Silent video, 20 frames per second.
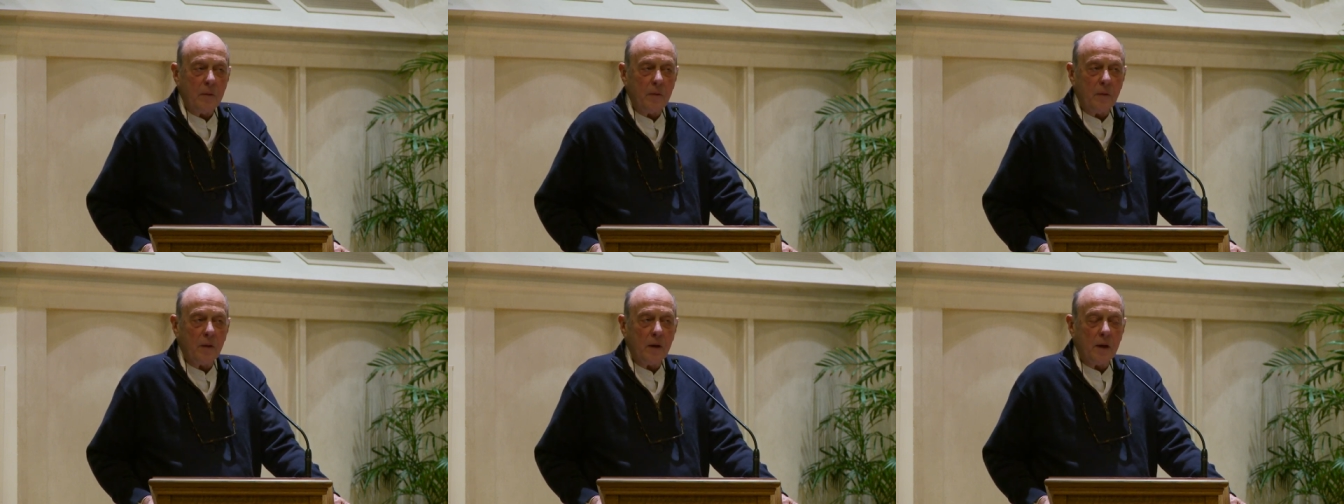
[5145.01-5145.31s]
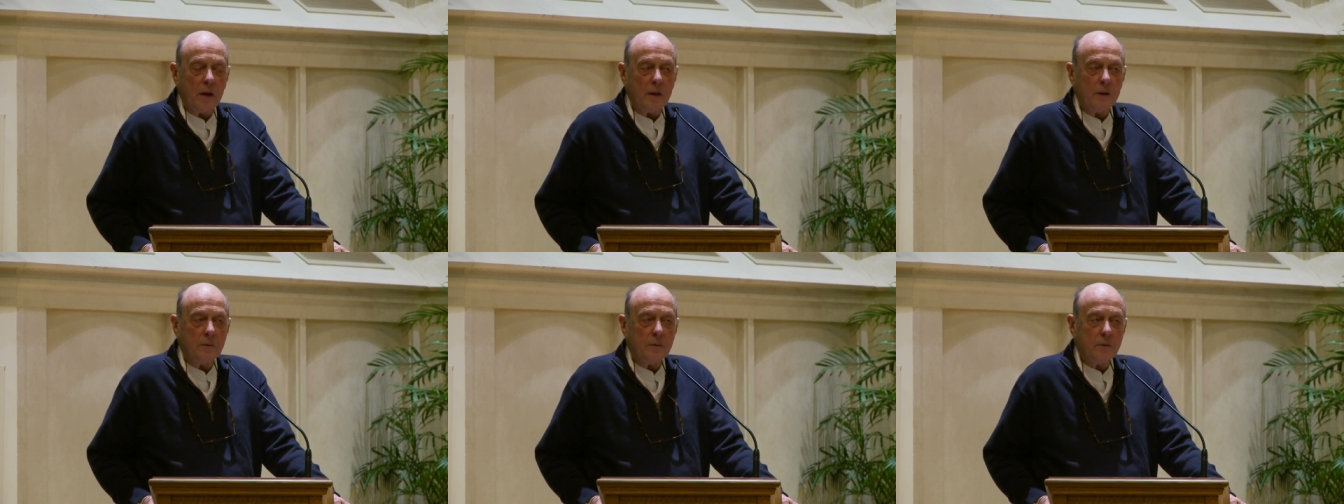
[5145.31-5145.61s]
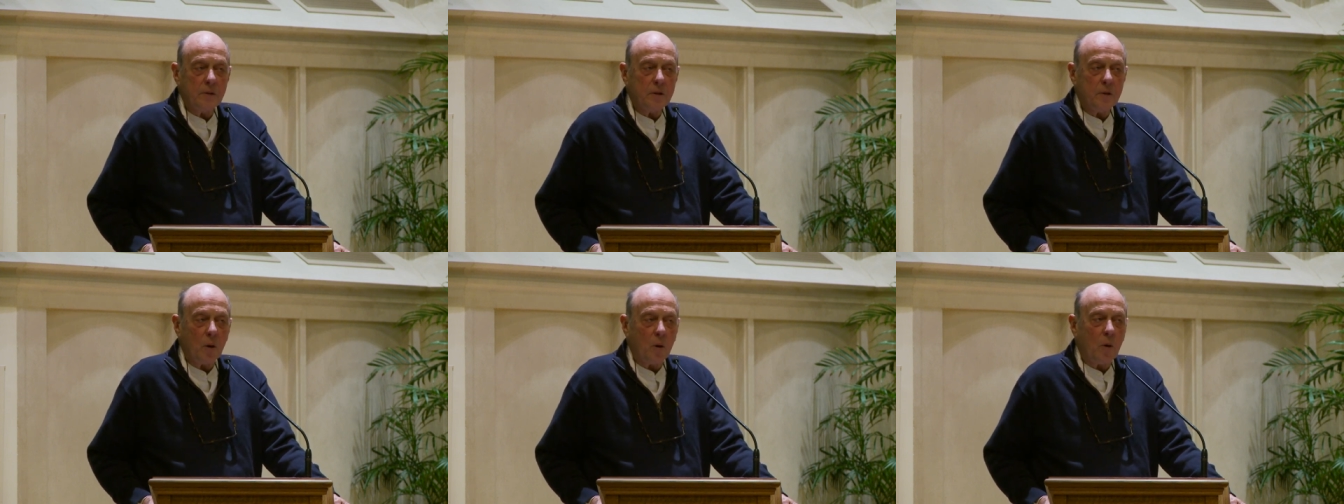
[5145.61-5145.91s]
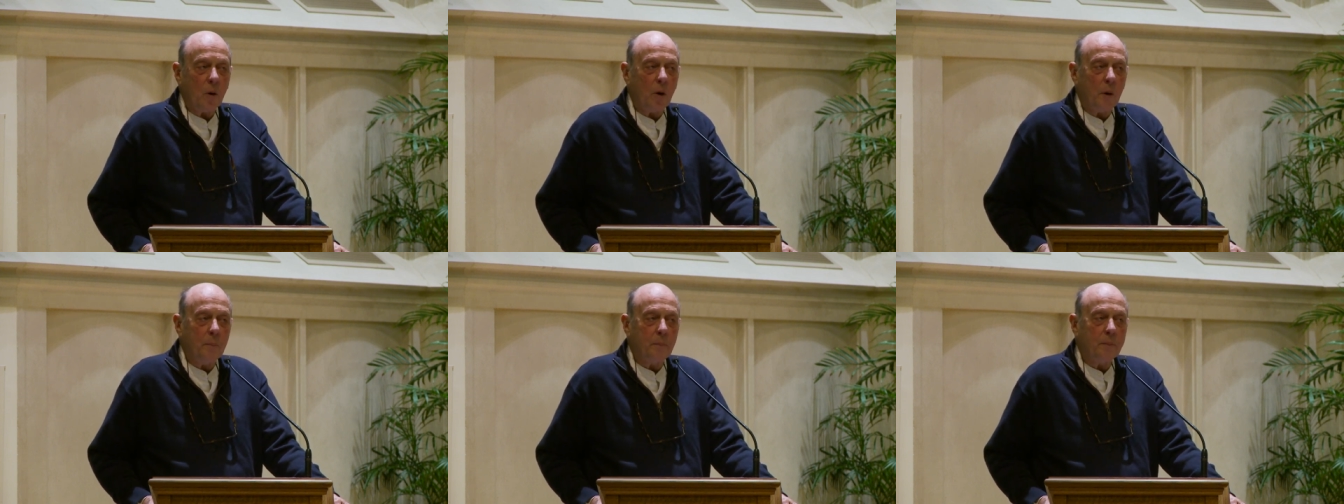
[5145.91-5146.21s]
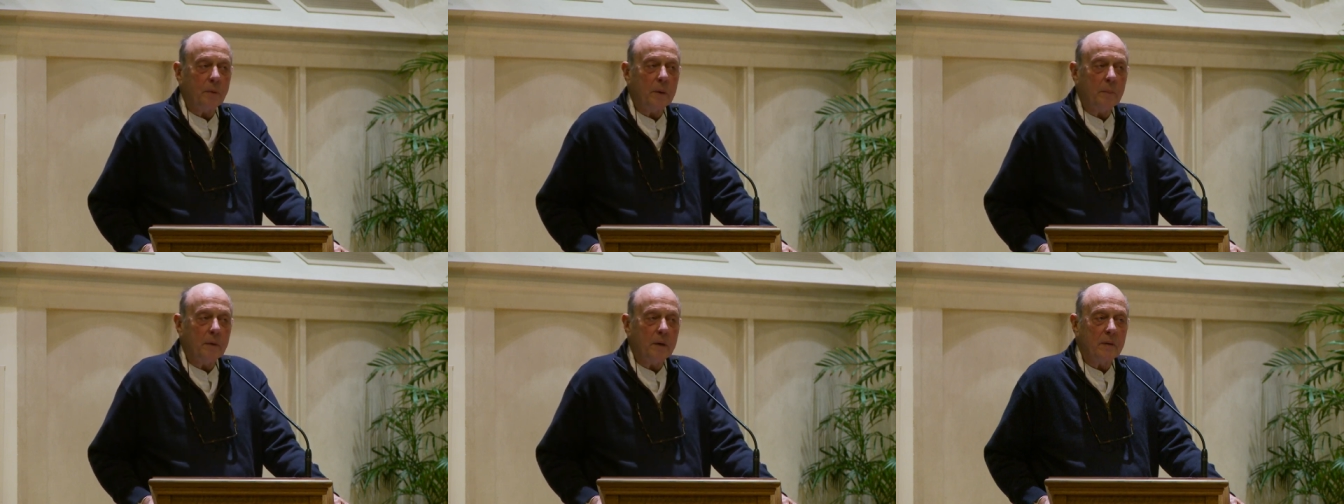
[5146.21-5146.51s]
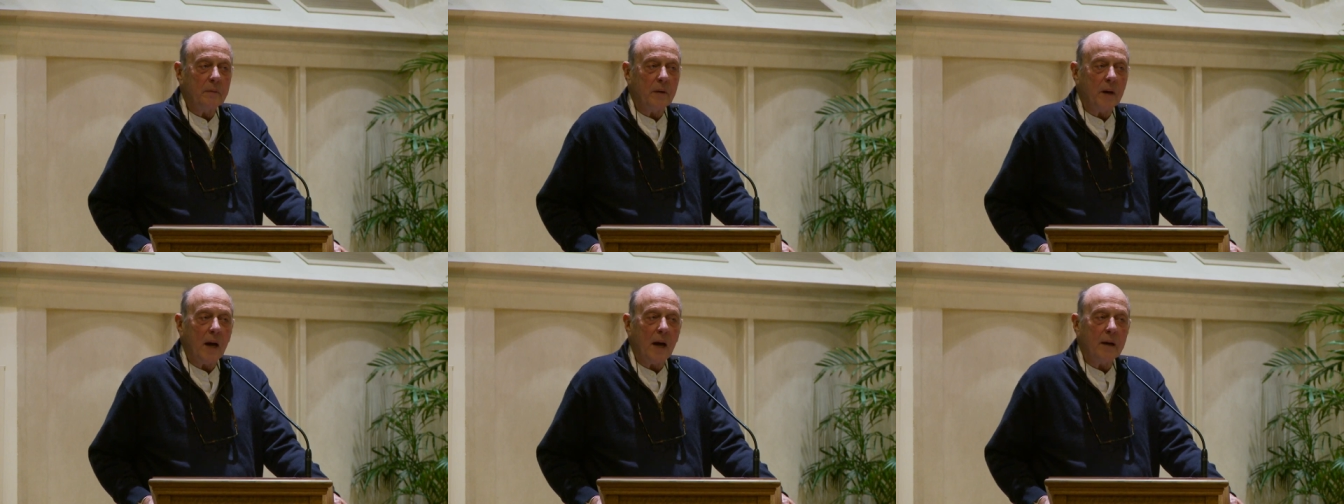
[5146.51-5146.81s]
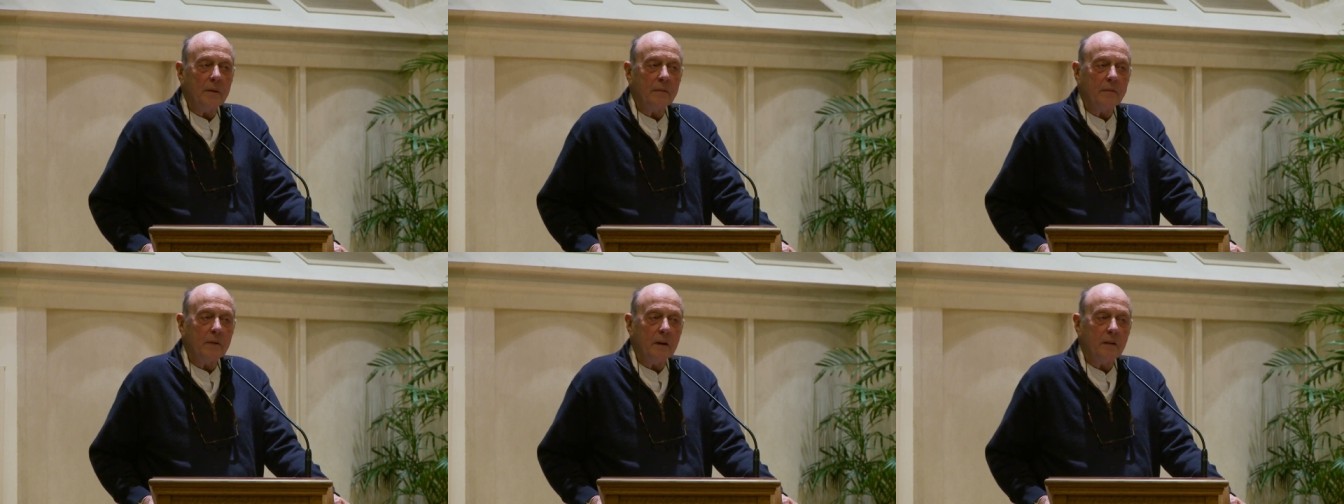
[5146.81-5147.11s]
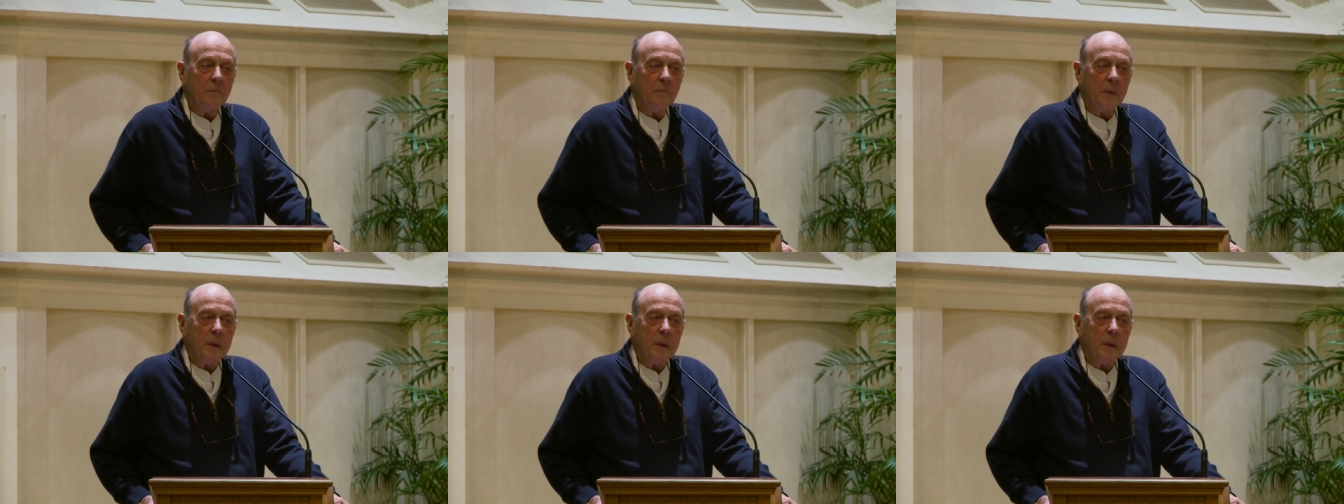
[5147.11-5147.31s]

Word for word: the so called primitive life of